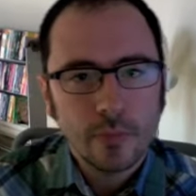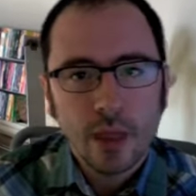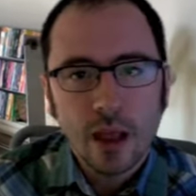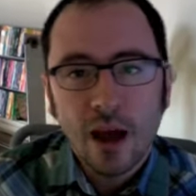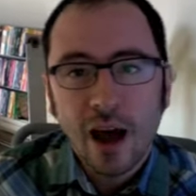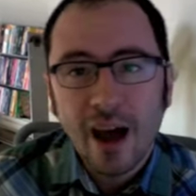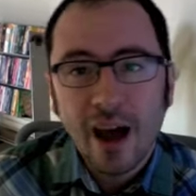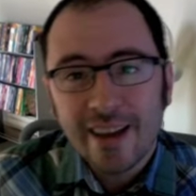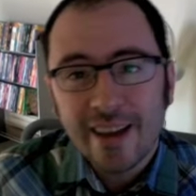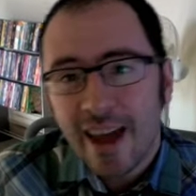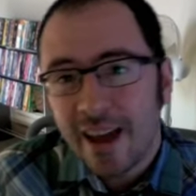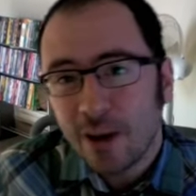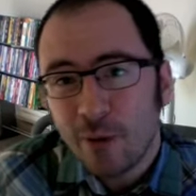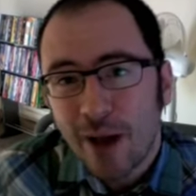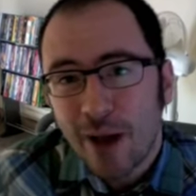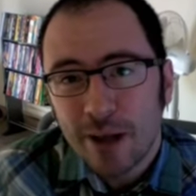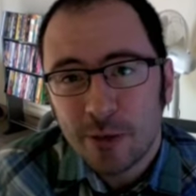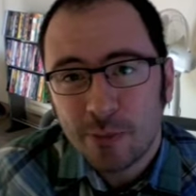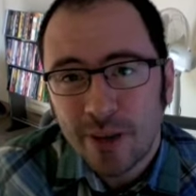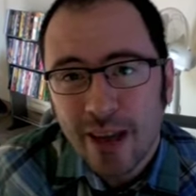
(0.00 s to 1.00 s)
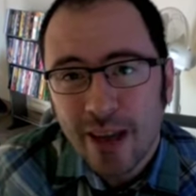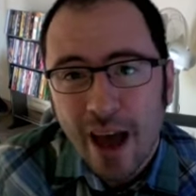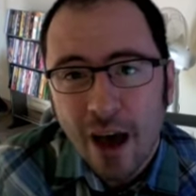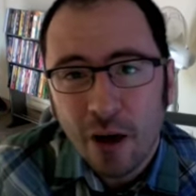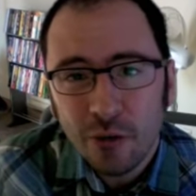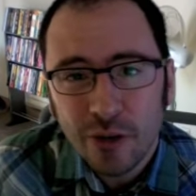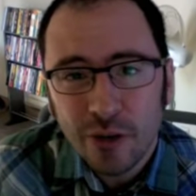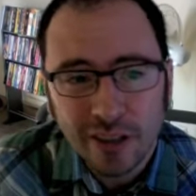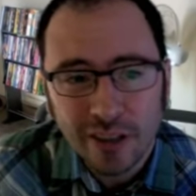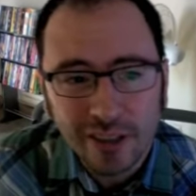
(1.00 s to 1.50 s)
I can't grasp
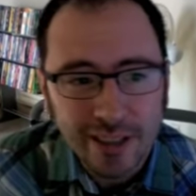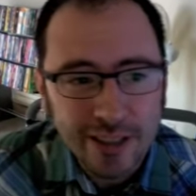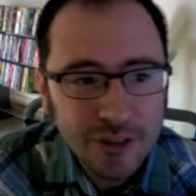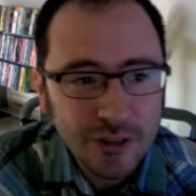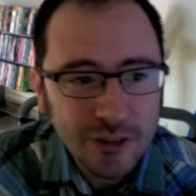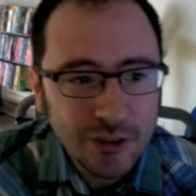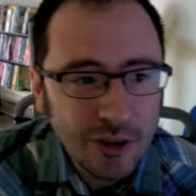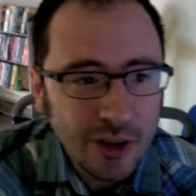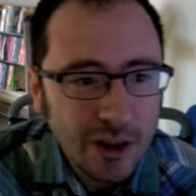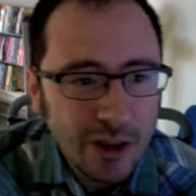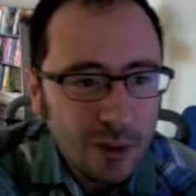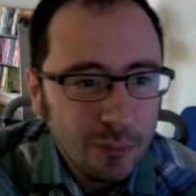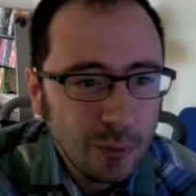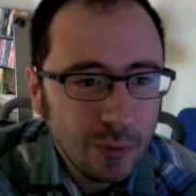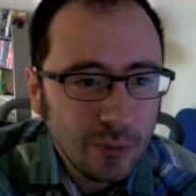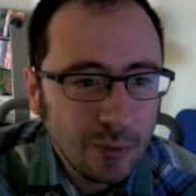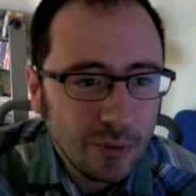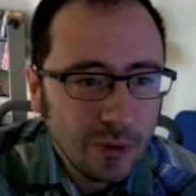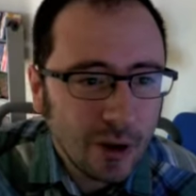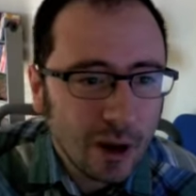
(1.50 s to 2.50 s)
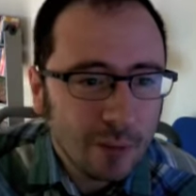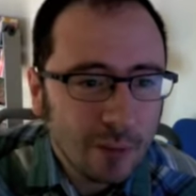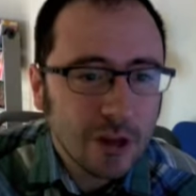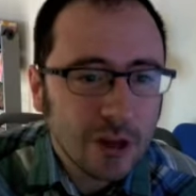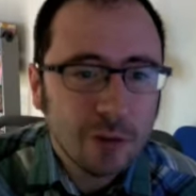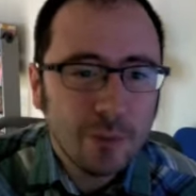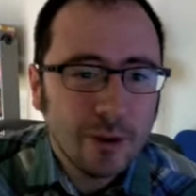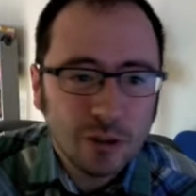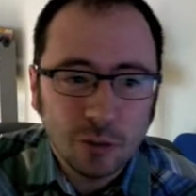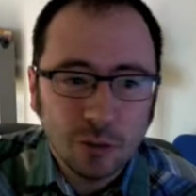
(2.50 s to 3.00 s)
calculus, but I'm not
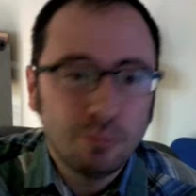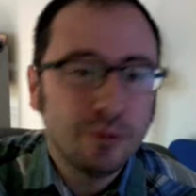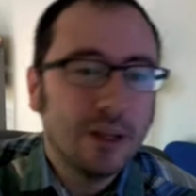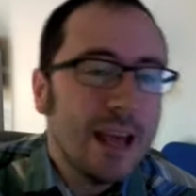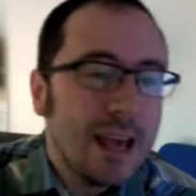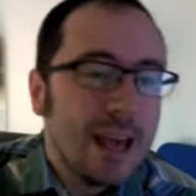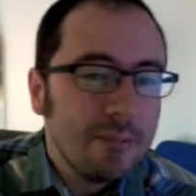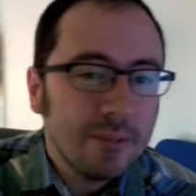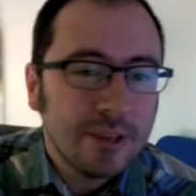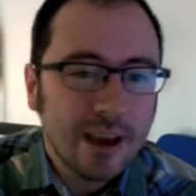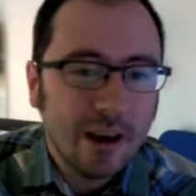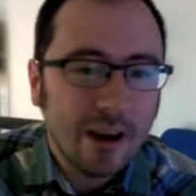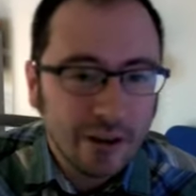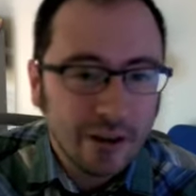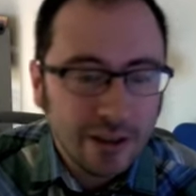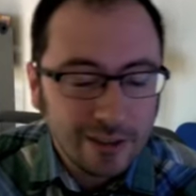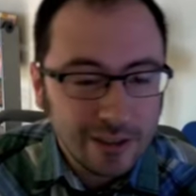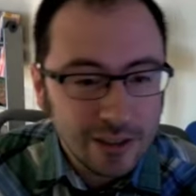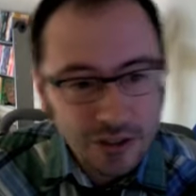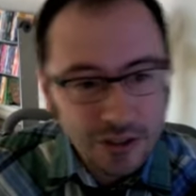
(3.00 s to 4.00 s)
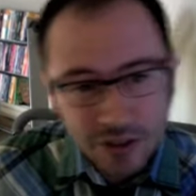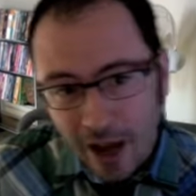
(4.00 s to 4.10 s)
about to blame calculus.